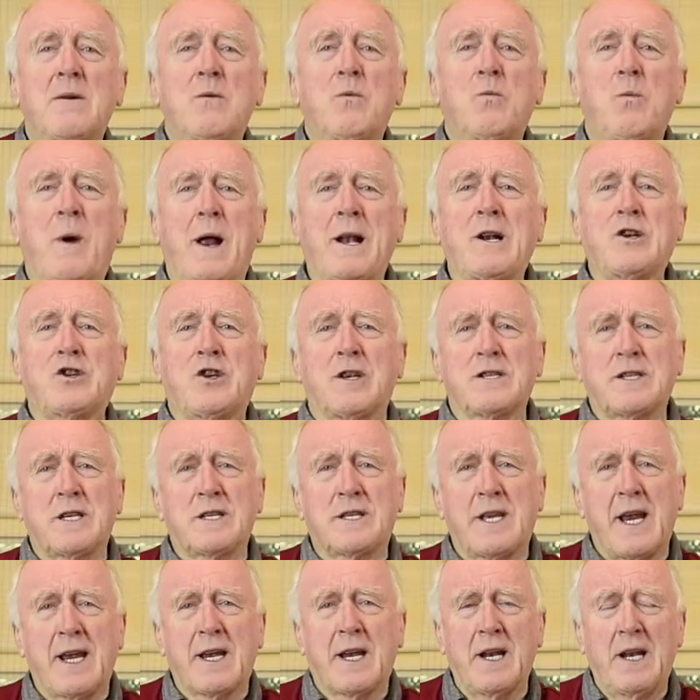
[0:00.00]
Welsh as a
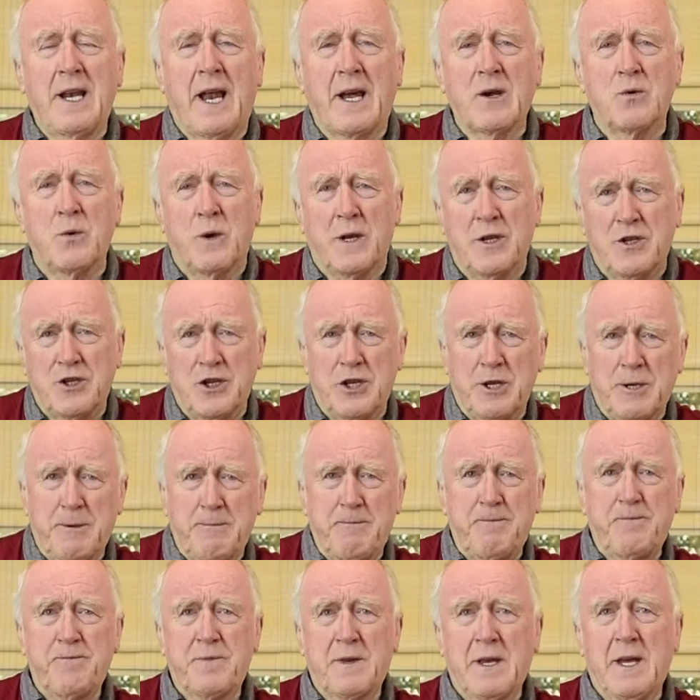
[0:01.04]
second language.
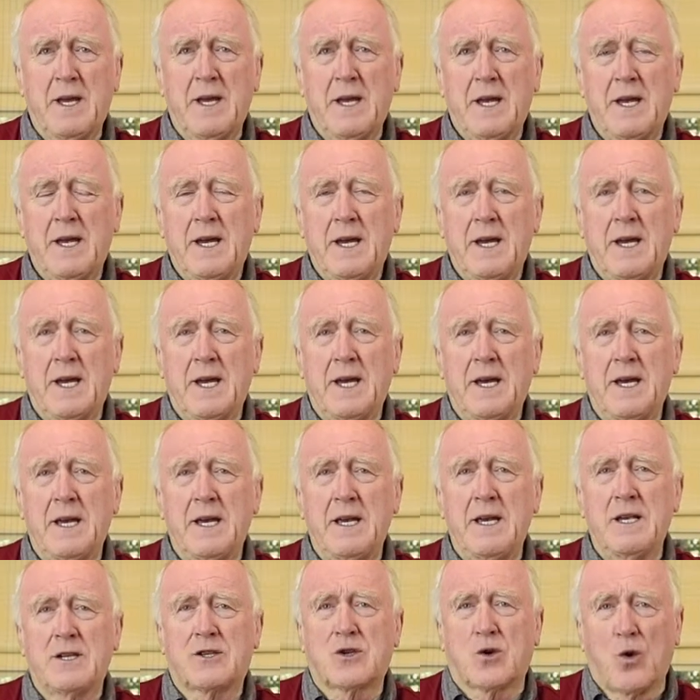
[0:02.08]

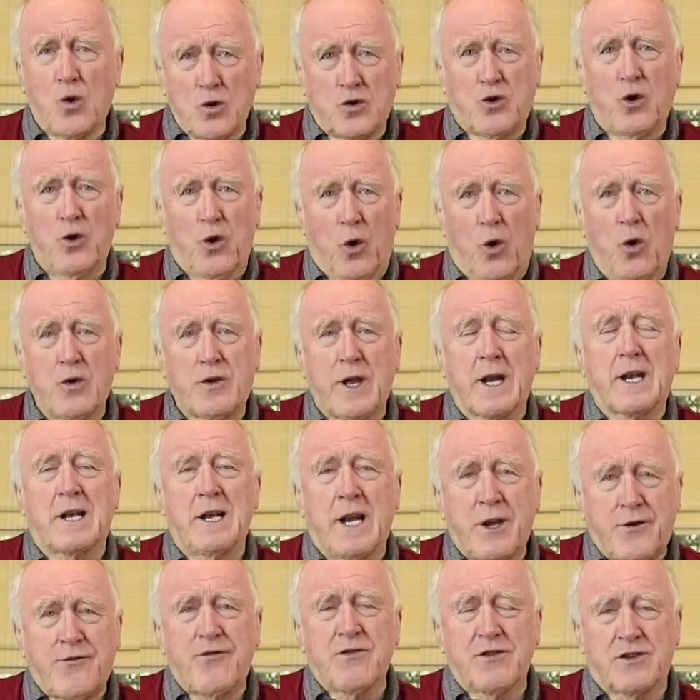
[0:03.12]
It's good to note that
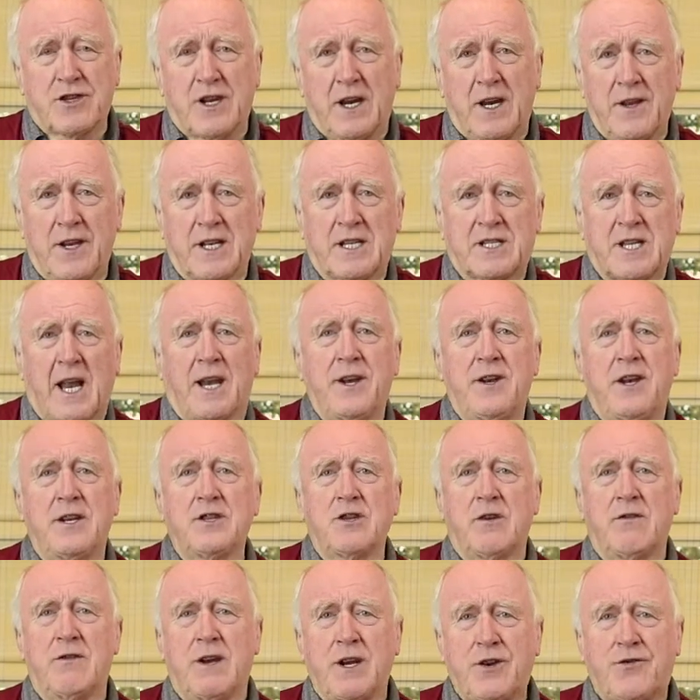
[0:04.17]
literacy, the
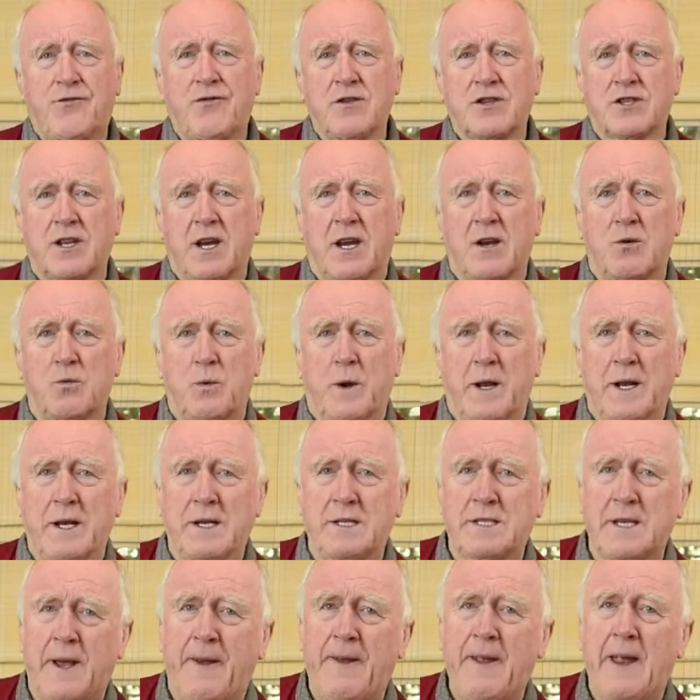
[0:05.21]
standards of literacy in
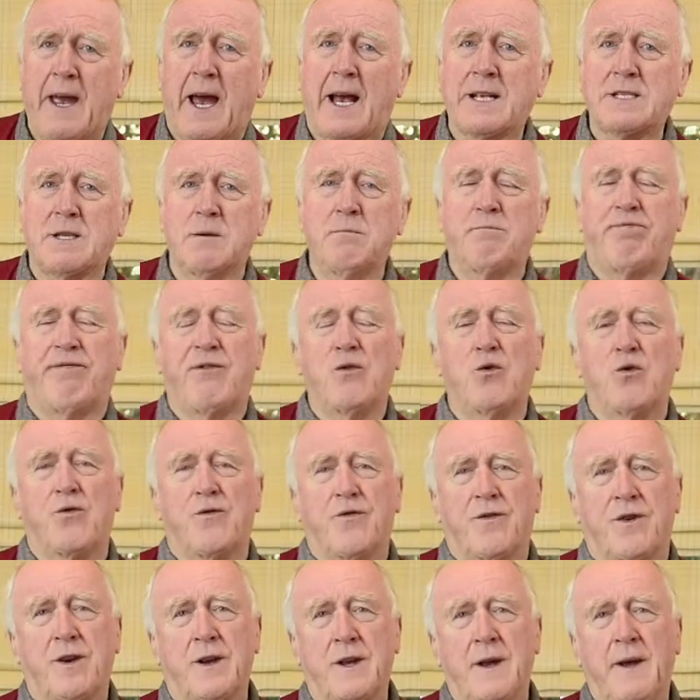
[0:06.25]
Wales, has
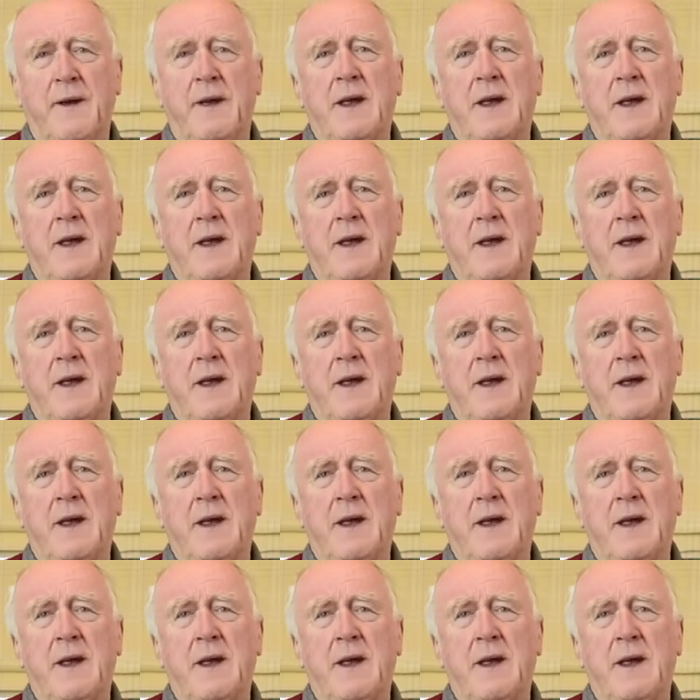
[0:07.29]
improved.